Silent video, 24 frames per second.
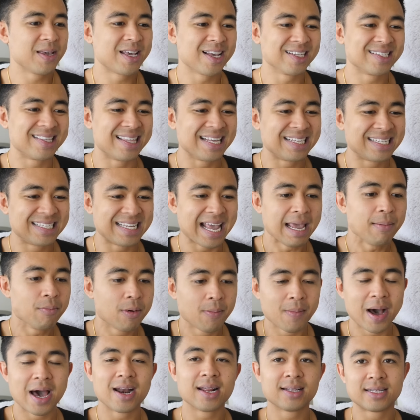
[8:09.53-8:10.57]
Because the same
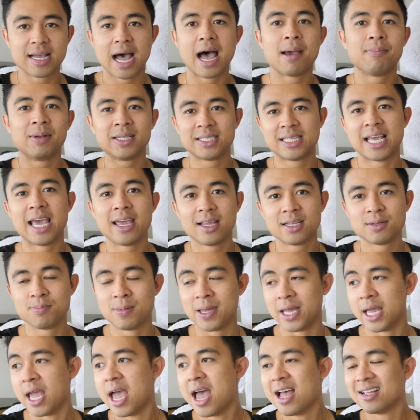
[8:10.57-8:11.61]
amount of time it takes
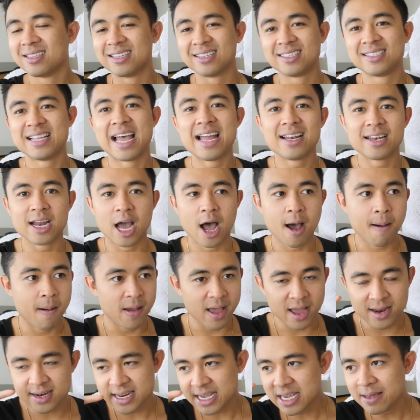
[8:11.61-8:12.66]
me to send
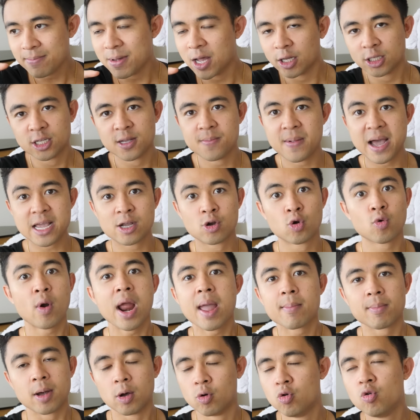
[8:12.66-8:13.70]
a, an email to my
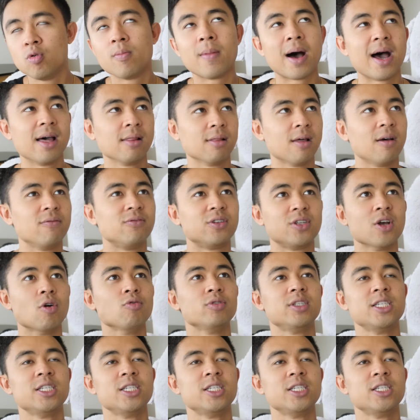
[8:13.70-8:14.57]
grandma, whom I love so